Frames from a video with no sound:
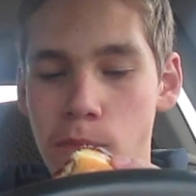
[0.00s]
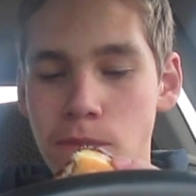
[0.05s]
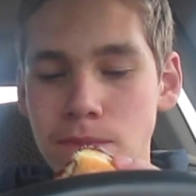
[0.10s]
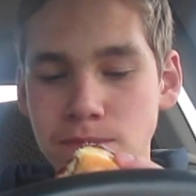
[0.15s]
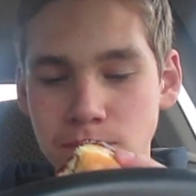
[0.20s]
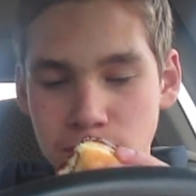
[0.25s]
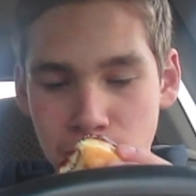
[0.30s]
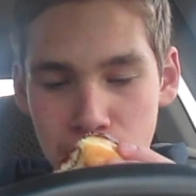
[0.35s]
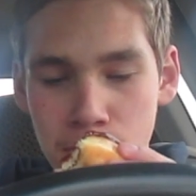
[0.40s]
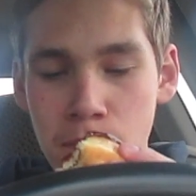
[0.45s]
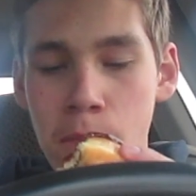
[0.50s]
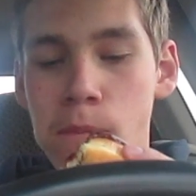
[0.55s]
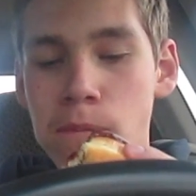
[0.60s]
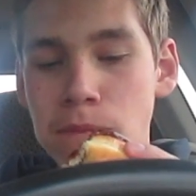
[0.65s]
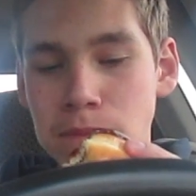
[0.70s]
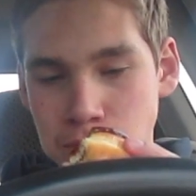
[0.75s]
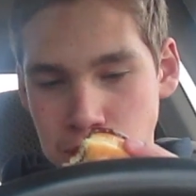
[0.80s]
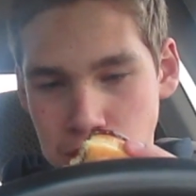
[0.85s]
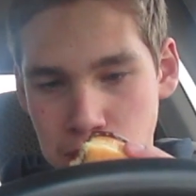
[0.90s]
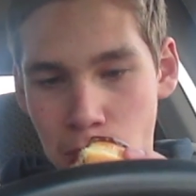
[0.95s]
Mm-hmm.
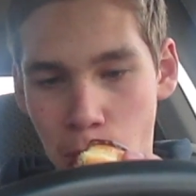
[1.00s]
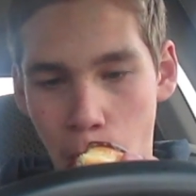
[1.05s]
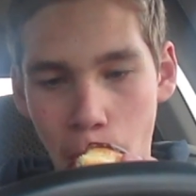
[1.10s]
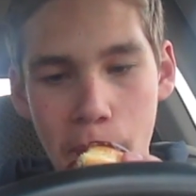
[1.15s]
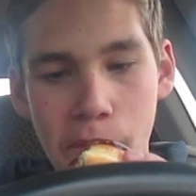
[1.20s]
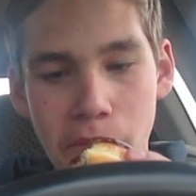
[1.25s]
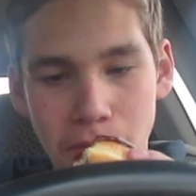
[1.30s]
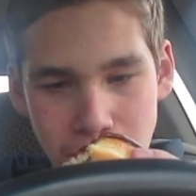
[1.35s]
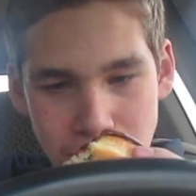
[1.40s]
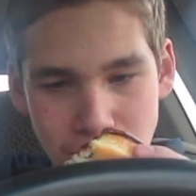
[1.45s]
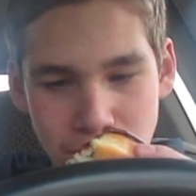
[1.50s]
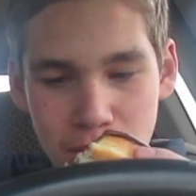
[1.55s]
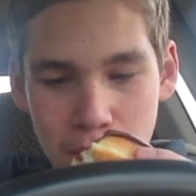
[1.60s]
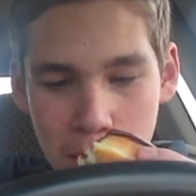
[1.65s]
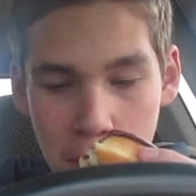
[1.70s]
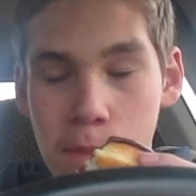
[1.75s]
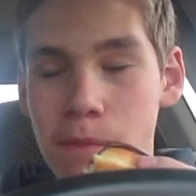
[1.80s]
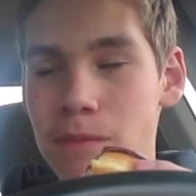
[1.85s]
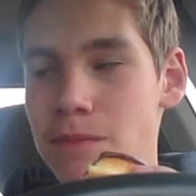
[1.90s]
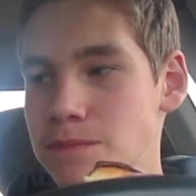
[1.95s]

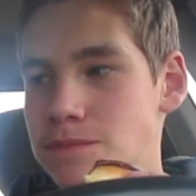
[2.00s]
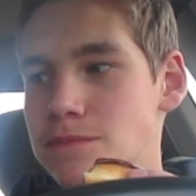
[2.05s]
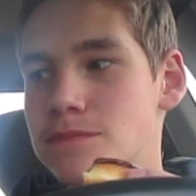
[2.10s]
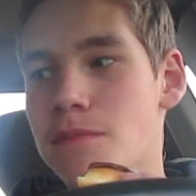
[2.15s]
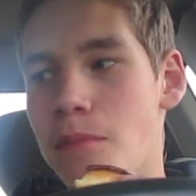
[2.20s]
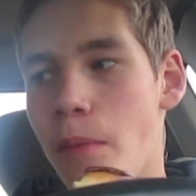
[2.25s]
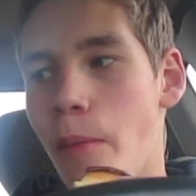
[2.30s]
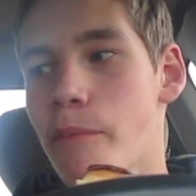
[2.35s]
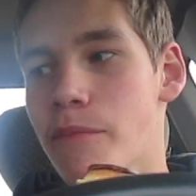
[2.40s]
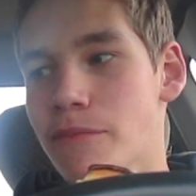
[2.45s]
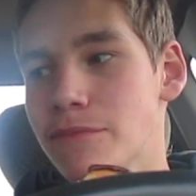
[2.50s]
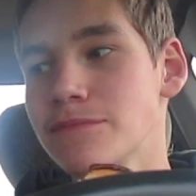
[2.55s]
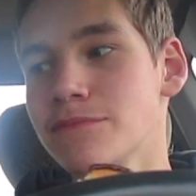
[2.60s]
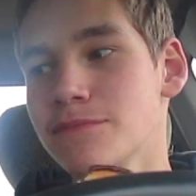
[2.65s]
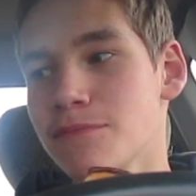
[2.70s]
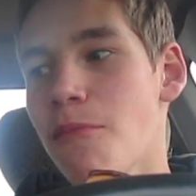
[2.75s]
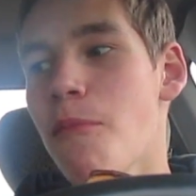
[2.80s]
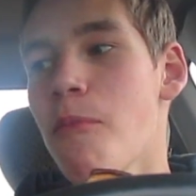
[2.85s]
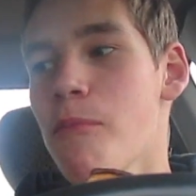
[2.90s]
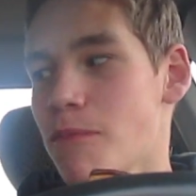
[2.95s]
Mm-hmm.
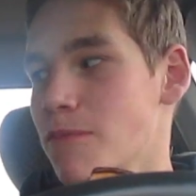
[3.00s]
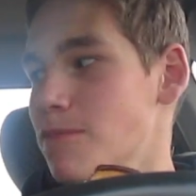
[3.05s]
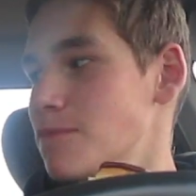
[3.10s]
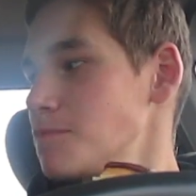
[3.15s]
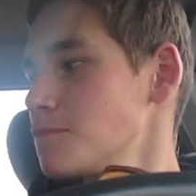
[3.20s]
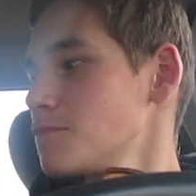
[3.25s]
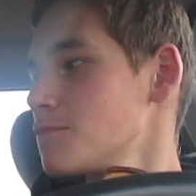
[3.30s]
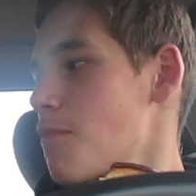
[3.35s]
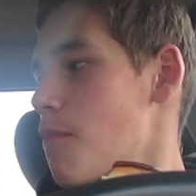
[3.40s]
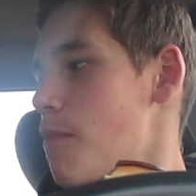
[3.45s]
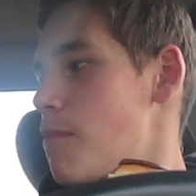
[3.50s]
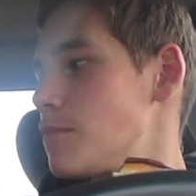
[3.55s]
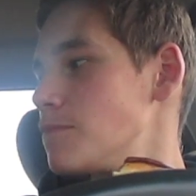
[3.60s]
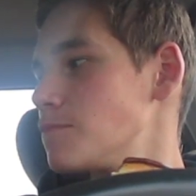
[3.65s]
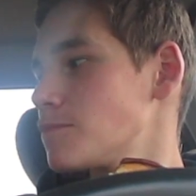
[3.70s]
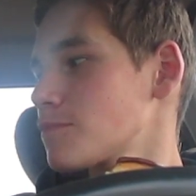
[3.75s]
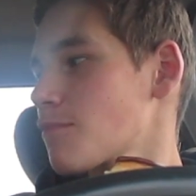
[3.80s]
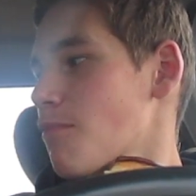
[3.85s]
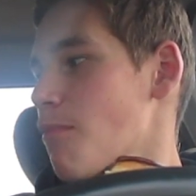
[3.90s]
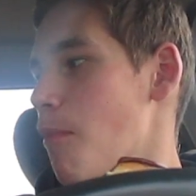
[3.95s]
hmm
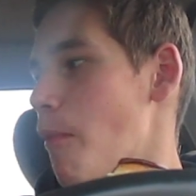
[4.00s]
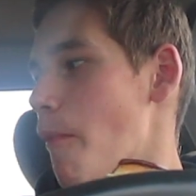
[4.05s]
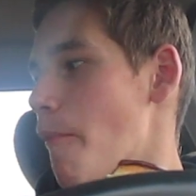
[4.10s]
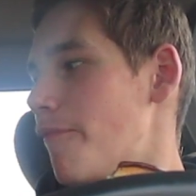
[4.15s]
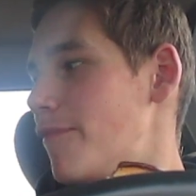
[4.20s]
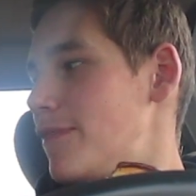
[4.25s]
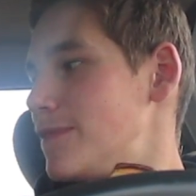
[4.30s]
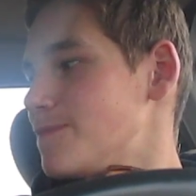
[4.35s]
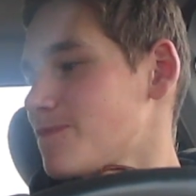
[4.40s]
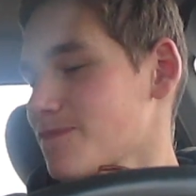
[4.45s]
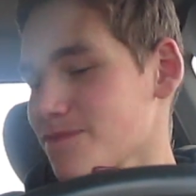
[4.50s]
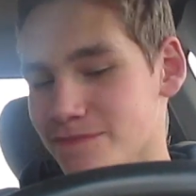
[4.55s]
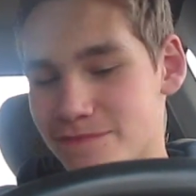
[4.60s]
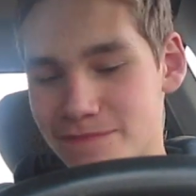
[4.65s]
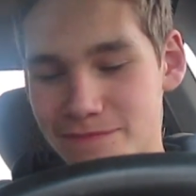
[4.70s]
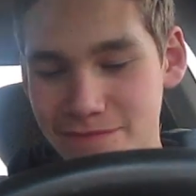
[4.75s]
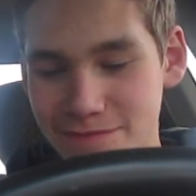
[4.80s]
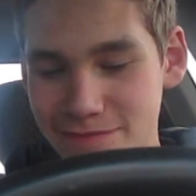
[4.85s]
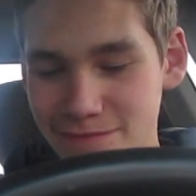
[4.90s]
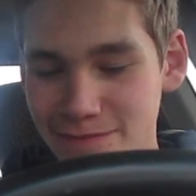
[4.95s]
I gotta say the
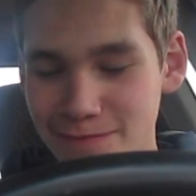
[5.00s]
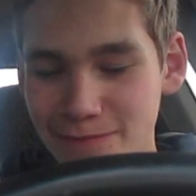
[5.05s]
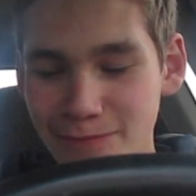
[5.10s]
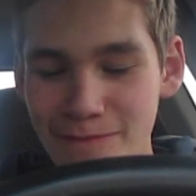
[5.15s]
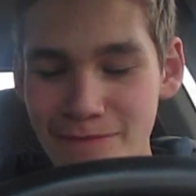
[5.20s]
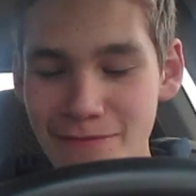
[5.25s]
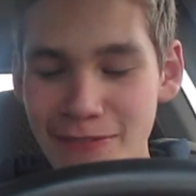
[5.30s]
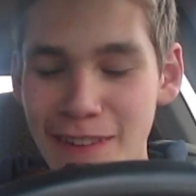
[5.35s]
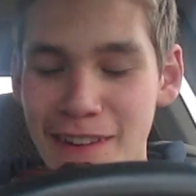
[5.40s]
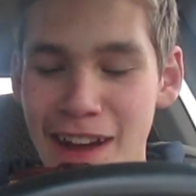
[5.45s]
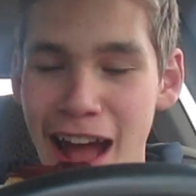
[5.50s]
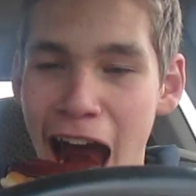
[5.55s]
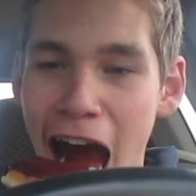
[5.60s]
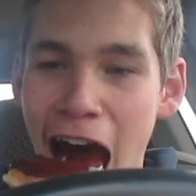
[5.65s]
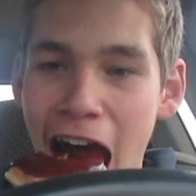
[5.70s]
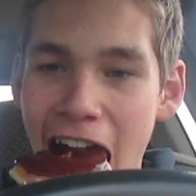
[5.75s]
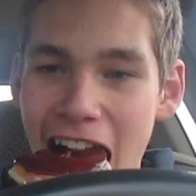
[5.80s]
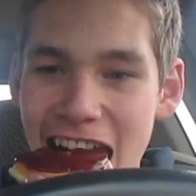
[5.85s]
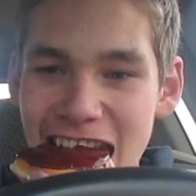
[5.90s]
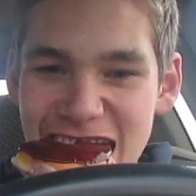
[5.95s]
cream ain't
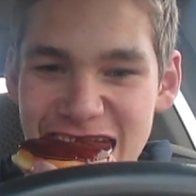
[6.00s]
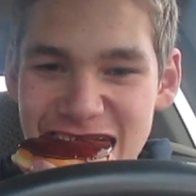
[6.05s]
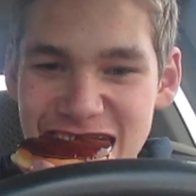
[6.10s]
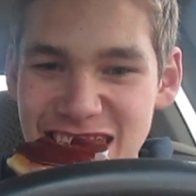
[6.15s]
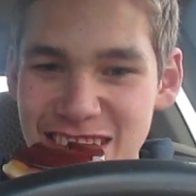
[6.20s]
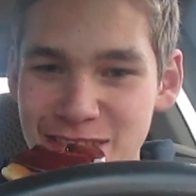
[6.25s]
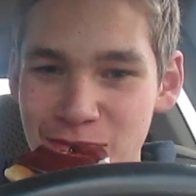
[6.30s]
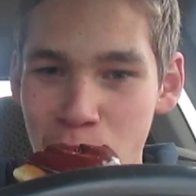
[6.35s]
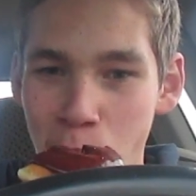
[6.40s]
that sweet though.